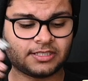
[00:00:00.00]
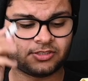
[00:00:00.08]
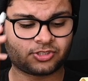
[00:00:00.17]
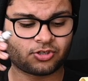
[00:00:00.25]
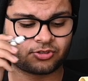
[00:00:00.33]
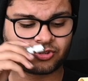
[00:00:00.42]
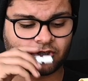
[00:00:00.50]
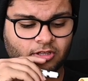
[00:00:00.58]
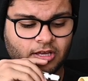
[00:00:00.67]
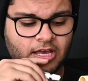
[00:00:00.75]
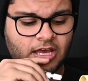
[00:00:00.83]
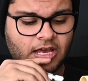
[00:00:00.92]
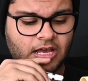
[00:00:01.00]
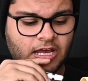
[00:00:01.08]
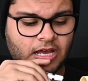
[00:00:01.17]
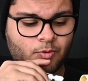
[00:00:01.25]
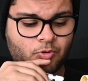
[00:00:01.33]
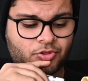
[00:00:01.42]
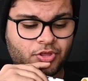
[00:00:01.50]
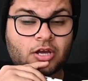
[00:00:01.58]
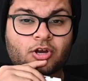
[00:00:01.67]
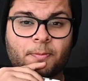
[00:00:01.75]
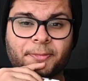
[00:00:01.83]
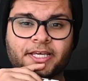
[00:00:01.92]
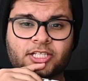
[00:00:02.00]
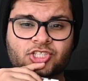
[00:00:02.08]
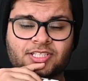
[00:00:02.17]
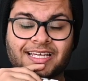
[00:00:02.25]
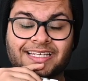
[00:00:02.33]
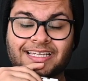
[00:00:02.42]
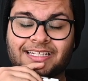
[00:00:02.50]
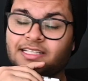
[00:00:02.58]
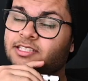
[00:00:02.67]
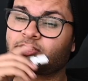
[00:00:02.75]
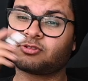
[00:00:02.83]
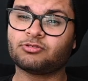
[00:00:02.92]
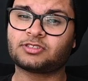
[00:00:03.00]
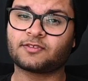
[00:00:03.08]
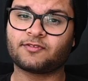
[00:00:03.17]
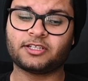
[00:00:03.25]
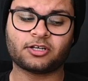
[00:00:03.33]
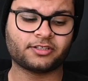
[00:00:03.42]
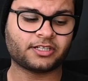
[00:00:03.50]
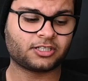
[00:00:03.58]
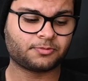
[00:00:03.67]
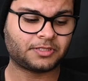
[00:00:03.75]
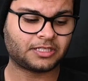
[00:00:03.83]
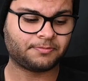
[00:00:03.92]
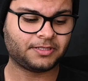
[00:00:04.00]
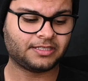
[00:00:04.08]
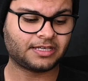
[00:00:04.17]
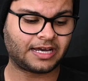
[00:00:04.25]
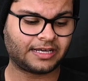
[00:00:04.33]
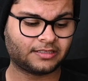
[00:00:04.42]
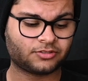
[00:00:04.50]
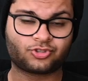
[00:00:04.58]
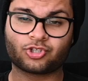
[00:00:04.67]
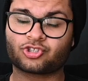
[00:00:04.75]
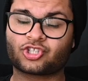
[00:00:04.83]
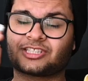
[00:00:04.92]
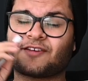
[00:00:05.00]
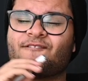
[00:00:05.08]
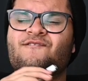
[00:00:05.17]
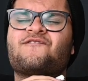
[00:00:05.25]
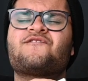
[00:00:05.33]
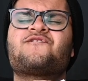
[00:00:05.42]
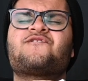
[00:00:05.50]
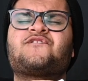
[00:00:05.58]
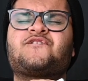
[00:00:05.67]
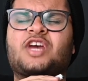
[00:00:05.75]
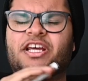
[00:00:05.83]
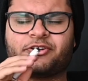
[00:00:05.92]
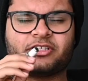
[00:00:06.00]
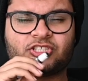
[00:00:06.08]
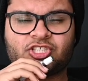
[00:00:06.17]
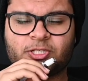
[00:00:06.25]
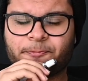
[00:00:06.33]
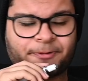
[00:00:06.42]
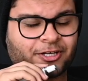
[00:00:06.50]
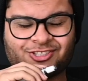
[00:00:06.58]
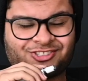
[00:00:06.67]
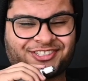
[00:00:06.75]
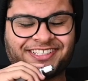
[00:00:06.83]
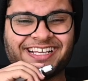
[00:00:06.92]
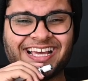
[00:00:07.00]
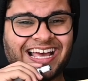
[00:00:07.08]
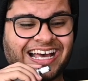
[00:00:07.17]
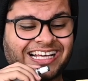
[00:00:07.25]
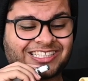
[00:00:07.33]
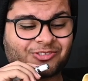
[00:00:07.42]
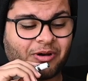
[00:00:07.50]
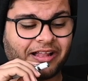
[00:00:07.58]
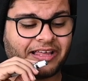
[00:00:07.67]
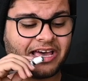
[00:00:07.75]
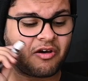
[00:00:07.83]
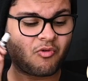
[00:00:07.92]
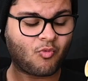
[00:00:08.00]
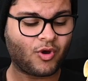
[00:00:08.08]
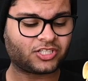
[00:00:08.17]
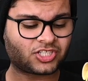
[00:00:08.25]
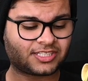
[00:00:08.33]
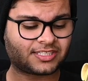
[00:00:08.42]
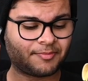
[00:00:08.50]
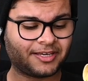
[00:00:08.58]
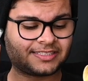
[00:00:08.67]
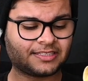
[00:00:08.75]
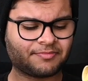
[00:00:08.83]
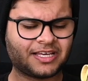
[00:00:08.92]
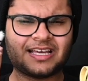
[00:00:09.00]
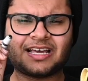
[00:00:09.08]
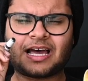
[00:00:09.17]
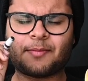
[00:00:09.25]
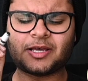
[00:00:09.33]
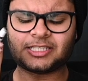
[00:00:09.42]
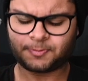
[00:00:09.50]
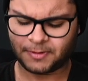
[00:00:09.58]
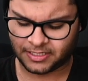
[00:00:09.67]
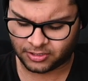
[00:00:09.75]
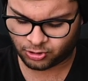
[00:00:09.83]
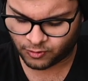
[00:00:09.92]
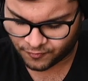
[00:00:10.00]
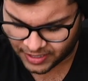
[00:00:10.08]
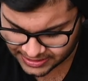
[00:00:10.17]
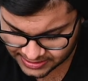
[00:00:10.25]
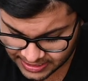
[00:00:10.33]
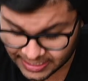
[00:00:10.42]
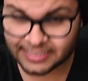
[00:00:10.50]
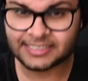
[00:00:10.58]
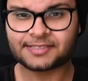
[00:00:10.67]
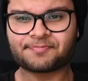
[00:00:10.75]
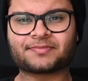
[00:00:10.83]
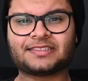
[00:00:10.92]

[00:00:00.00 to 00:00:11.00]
in total with accommodation, again exclusively on Airbnb. And Georgia is a very cheap country as well, which is amazing. Am I speaking too fast, guys?